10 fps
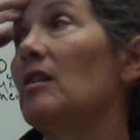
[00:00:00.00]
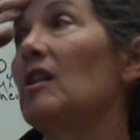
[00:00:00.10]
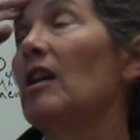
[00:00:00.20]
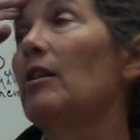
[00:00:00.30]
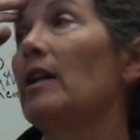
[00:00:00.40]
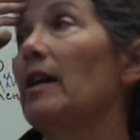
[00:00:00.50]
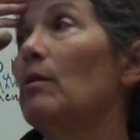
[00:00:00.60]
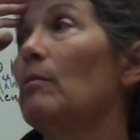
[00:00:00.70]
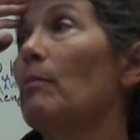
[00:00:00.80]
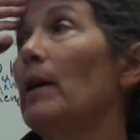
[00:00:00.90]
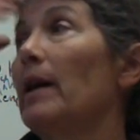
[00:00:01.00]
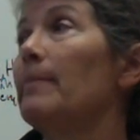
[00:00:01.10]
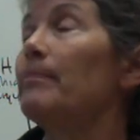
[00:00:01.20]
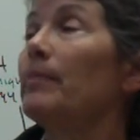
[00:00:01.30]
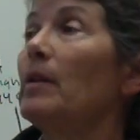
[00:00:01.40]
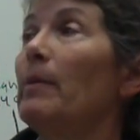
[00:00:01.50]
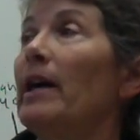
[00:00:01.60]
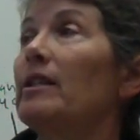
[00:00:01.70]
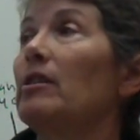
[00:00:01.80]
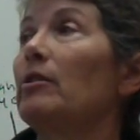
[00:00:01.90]
is carried out by the
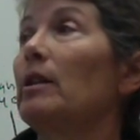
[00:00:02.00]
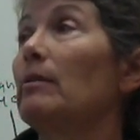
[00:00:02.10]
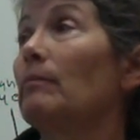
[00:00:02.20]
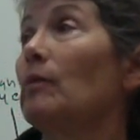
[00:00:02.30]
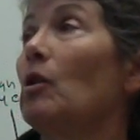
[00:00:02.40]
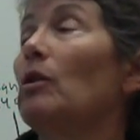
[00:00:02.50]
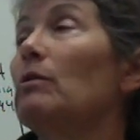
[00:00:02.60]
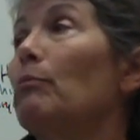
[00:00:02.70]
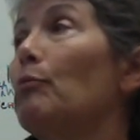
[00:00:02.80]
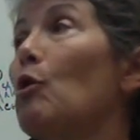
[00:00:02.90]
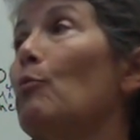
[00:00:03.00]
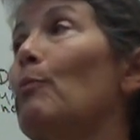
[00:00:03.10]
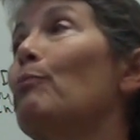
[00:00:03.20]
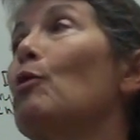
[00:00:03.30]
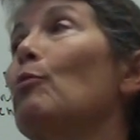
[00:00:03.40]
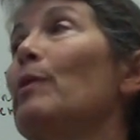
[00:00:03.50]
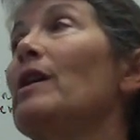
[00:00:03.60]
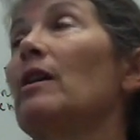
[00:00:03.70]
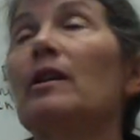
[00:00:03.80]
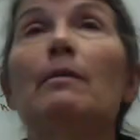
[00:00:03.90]
bacteria called pro
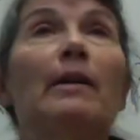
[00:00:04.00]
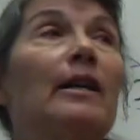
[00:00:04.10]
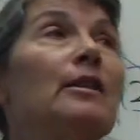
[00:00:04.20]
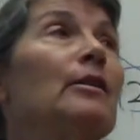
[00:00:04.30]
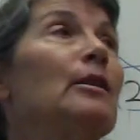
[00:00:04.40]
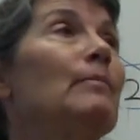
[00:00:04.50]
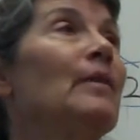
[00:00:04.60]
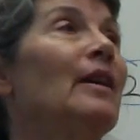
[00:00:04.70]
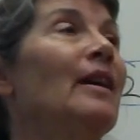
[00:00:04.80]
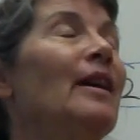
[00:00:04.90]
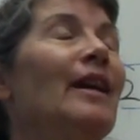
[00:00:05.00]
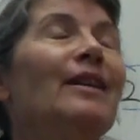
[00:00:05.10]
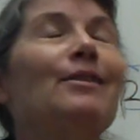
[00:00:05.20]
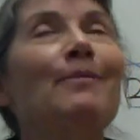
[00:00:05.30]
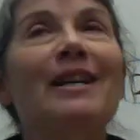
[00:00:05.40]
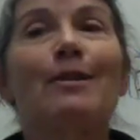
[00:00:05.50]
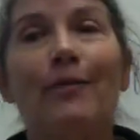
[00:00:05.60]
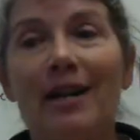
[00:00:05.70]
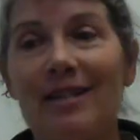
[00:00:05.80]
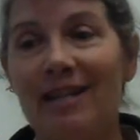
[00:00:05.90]
propionibacterium. And to me, it's
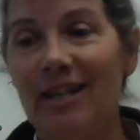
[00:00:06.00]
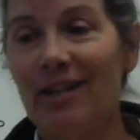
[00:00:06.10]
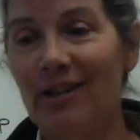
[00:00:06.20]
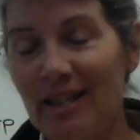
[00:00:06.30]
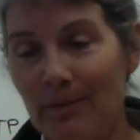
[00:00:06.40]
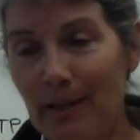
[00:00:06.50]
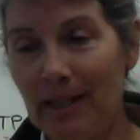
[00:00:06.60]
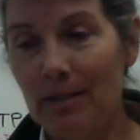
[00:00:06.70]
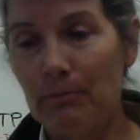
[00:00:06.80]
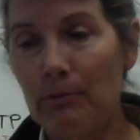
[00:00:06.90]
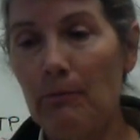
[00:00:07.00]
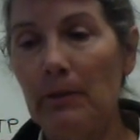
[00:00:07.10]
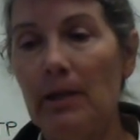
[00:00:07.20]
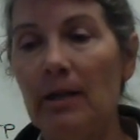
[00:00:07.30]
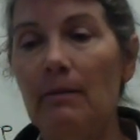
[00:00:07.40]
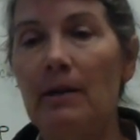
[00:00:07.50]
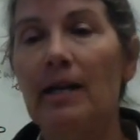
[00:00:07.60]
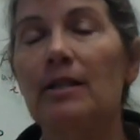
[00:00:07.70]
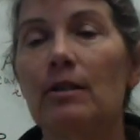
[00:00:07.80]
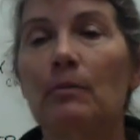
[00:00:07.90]
fascinating, you guys, because
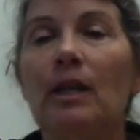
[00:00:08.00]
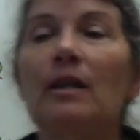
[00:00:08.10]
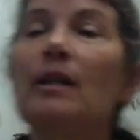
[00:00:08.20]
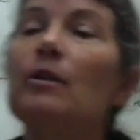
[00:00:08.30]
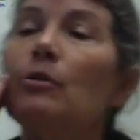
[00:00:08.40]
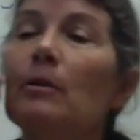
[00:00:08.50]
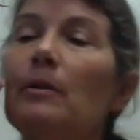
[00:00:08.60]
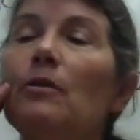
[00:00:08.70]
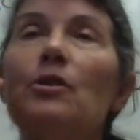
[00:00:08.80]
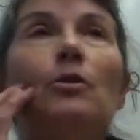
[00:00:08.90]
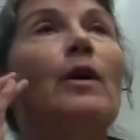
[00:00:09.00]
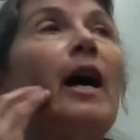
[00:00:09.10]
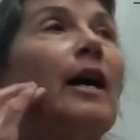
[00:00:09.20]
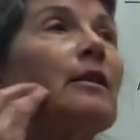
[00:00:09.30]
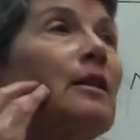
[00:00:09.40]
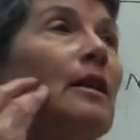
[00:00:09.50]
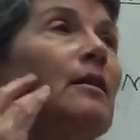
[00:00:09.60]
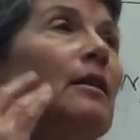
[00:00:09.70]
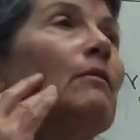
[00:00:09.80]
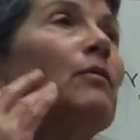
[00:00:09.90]
propionibacterium can contribute to acne,
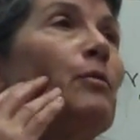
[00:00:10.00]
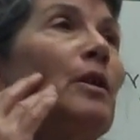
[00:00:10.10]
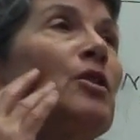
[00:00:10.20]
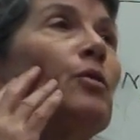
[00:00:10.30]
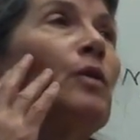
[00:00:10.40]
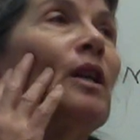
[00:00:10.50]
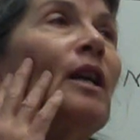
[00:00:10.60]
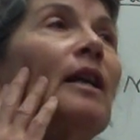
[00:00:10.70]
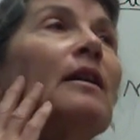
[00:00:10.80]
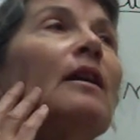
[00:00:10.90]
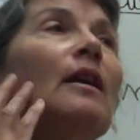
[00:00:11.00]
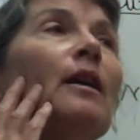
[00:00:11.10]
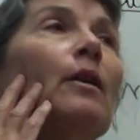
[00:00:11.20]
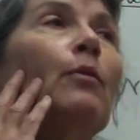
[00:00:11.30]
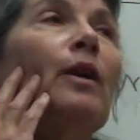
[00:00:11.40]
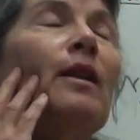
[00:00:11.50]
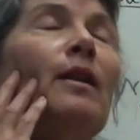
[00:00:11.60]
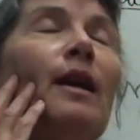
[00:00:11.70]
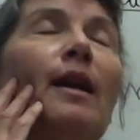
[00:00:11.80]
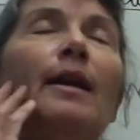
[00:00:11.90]
the inflammation we get when
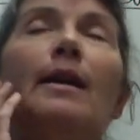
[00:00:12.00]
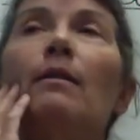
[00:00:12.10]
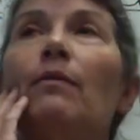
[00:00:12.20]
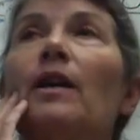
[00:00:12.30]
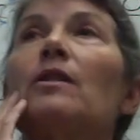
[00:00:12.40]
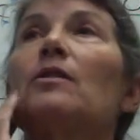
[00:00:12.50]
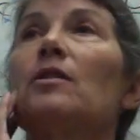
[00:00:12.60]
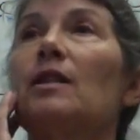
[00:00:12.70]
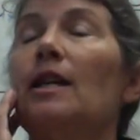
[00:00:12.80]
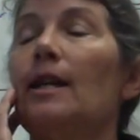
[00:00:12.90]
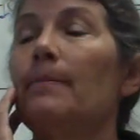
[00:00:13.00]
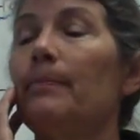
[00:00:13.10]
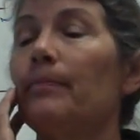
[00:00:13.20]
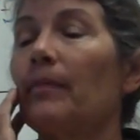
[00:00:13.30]
they infect our skin.